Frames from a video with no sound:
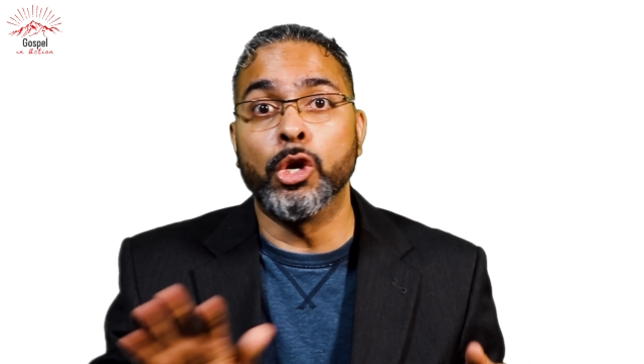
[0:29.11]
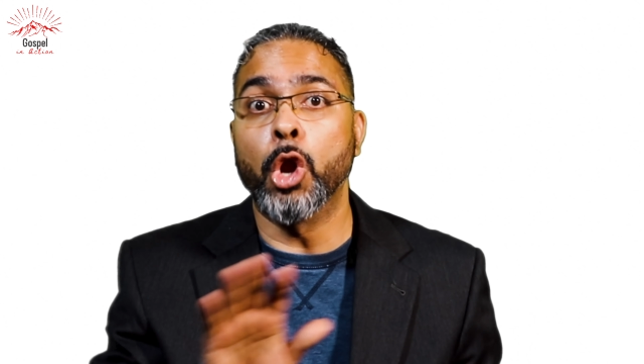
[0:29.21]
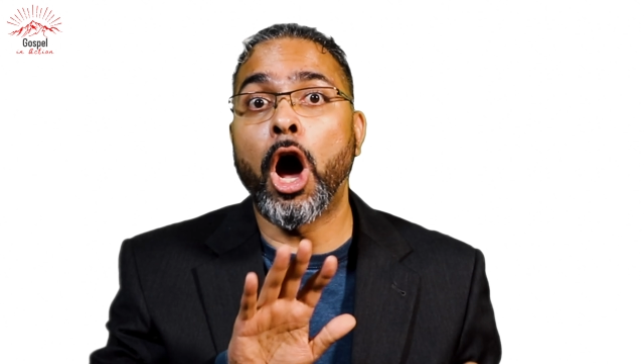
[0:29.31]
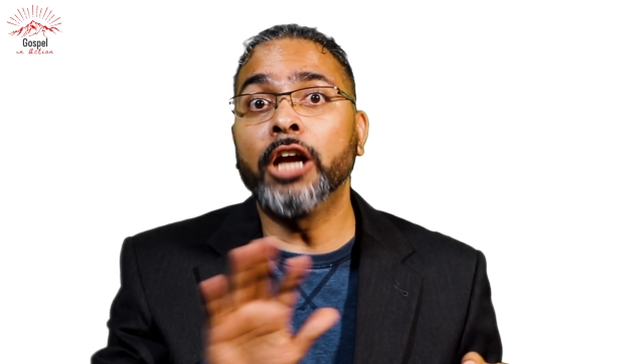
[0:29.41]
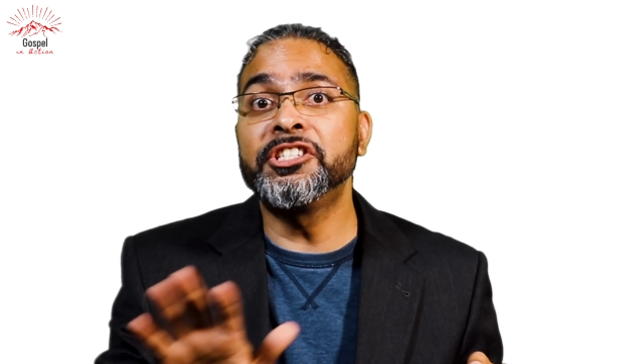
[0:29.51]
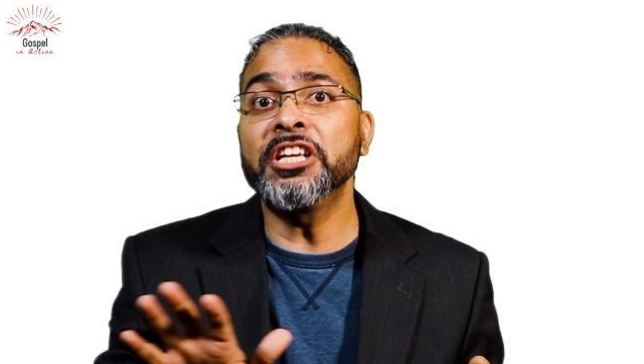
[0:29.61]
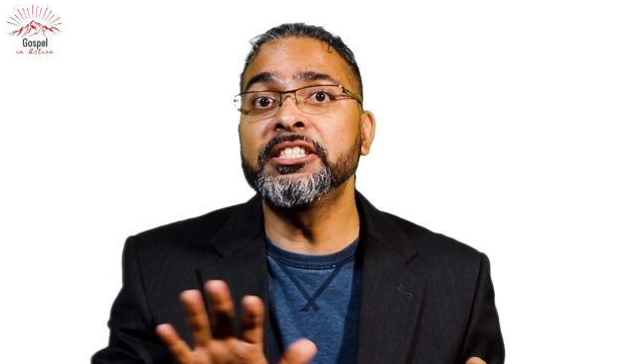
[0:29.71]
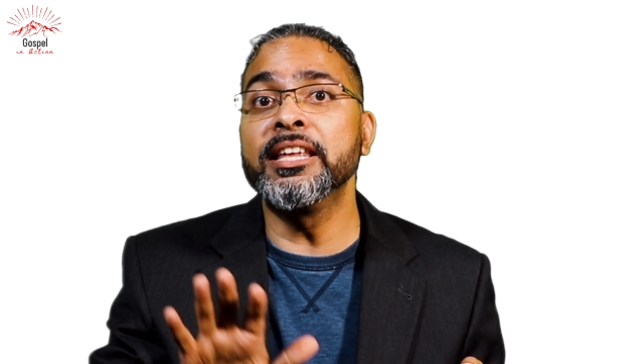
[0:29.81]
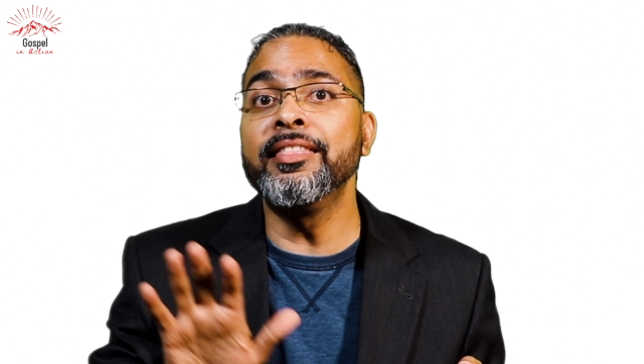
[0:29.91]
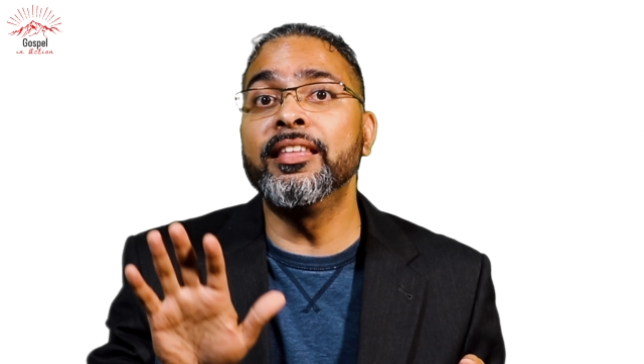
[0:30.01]
not
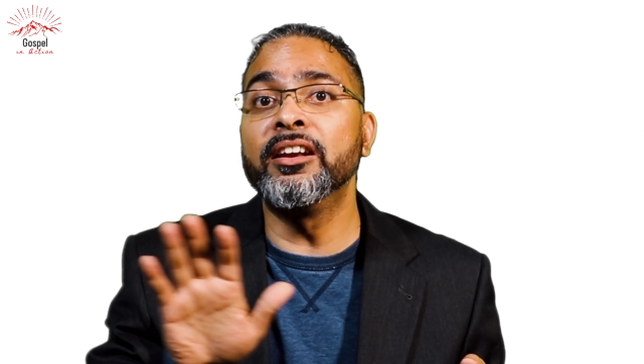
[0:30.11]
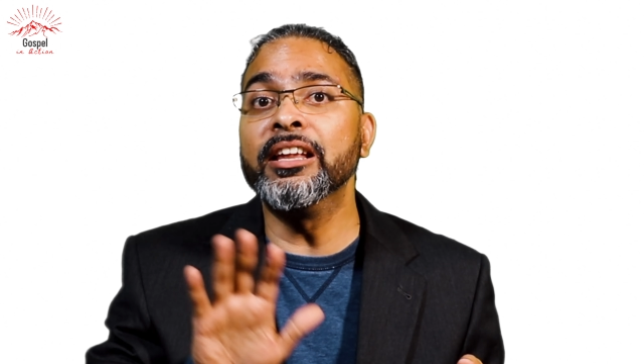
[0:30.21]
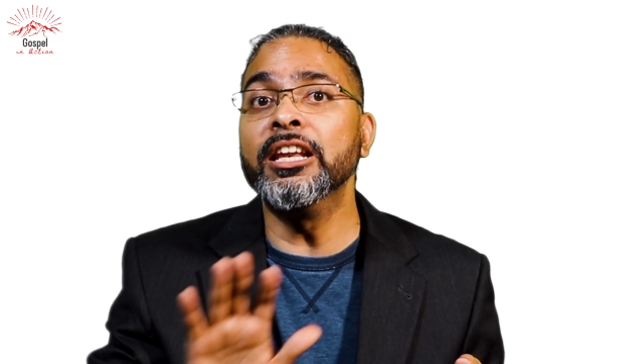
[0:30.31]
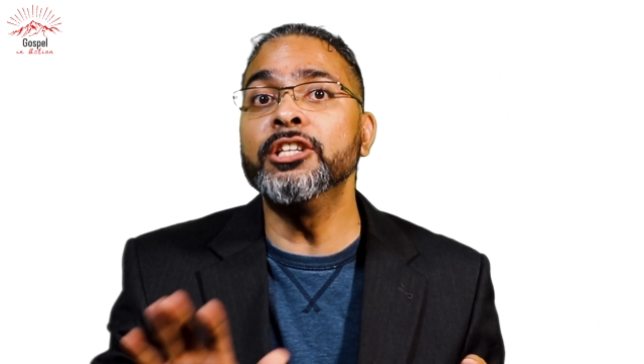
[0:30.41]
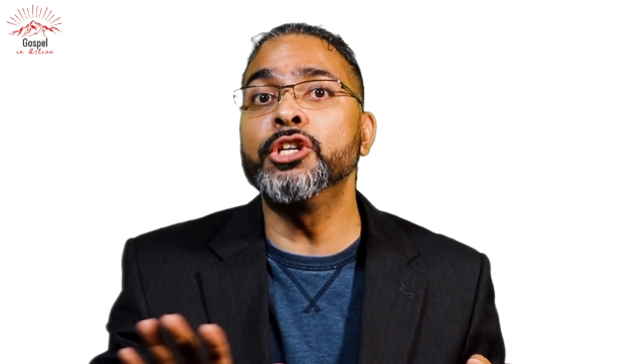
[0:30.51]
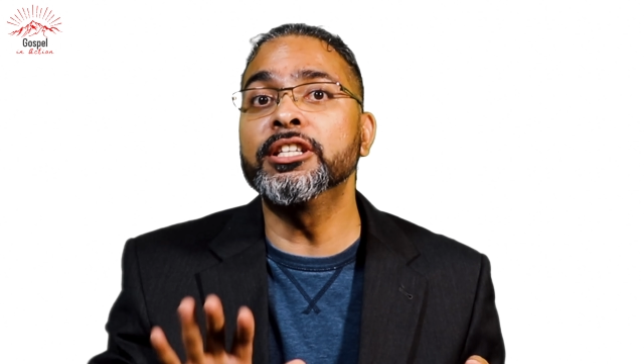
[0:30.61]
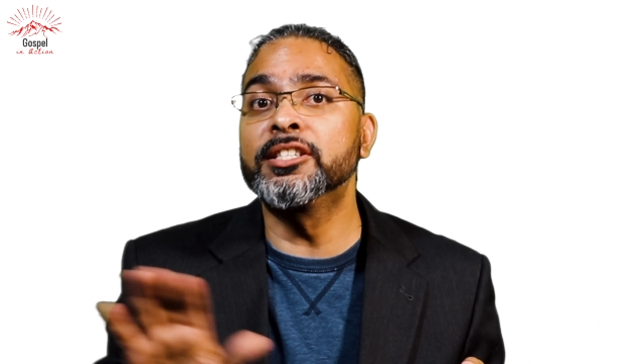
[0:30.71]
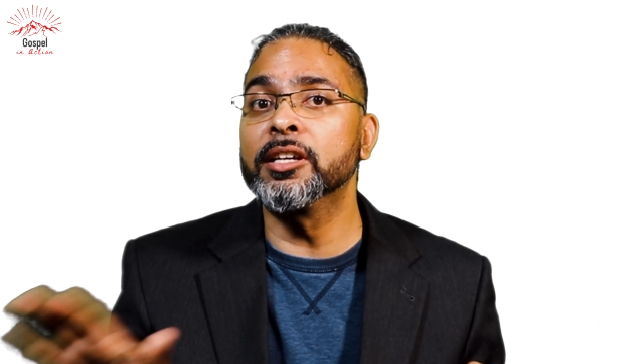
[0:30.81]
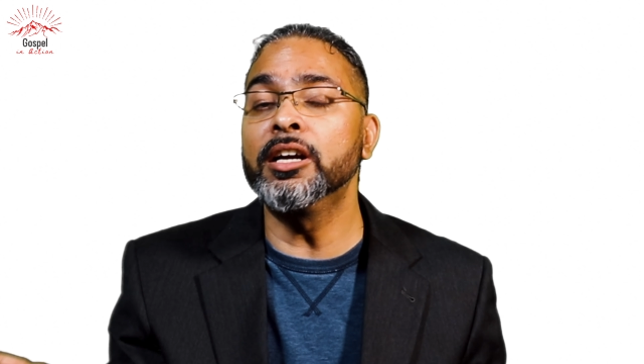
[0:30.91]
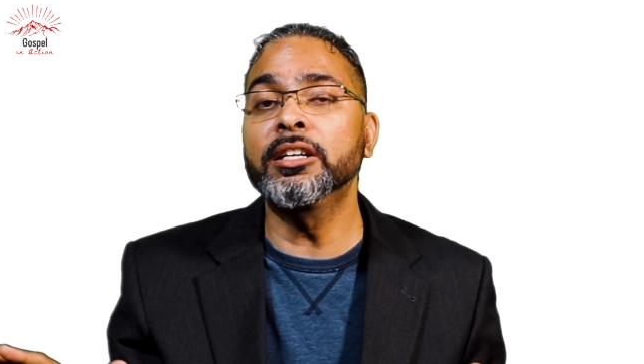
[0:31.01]
just in the religious
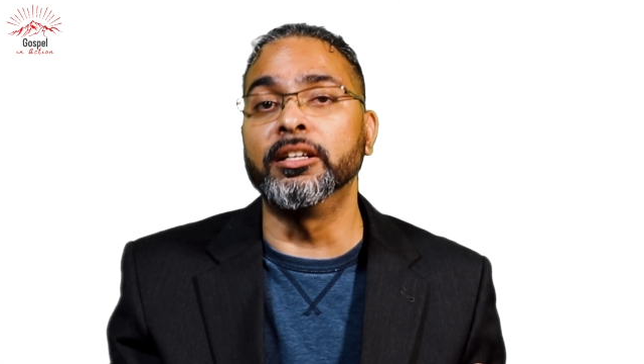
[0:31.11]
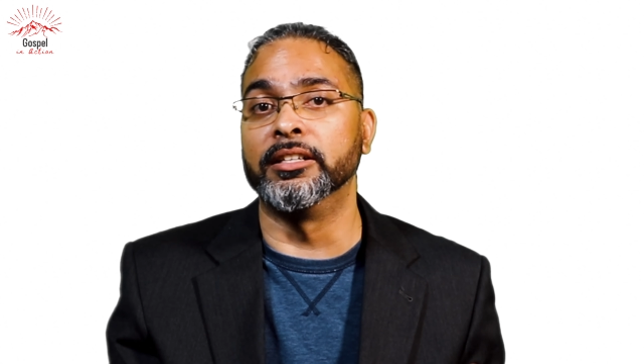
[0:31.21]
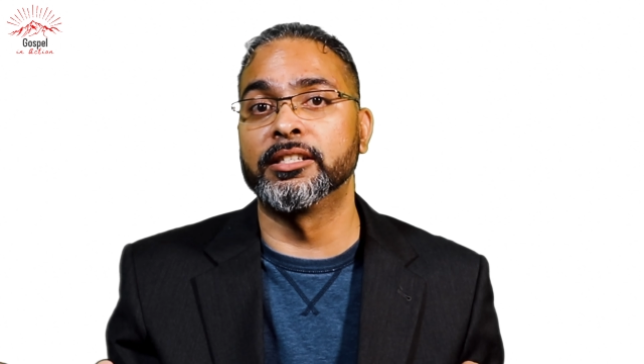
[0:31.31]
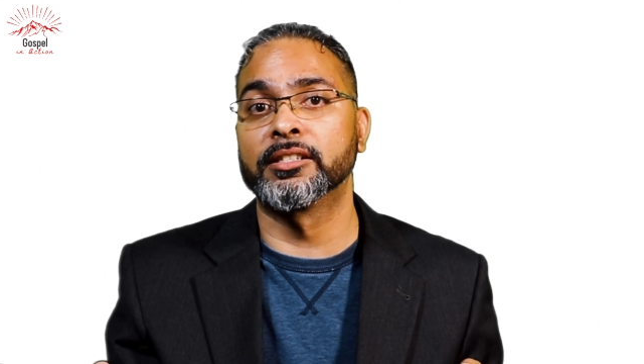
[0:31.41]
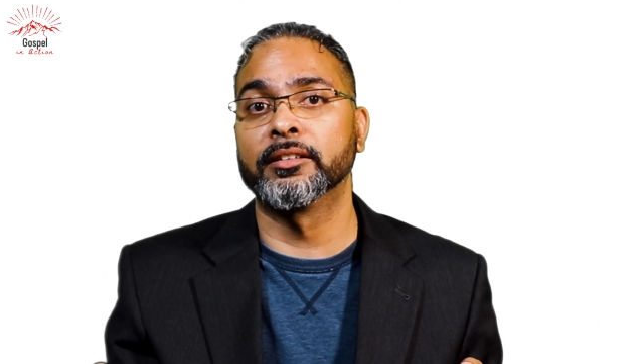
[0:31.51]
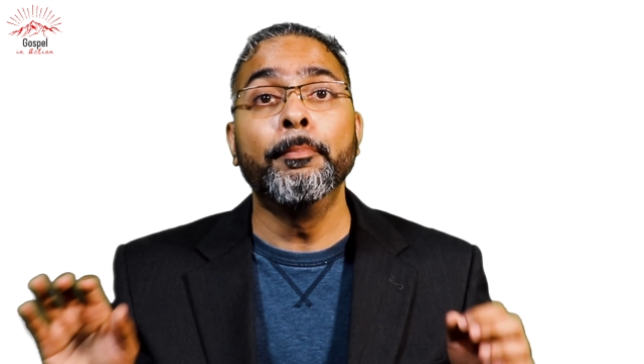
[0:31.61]
circles,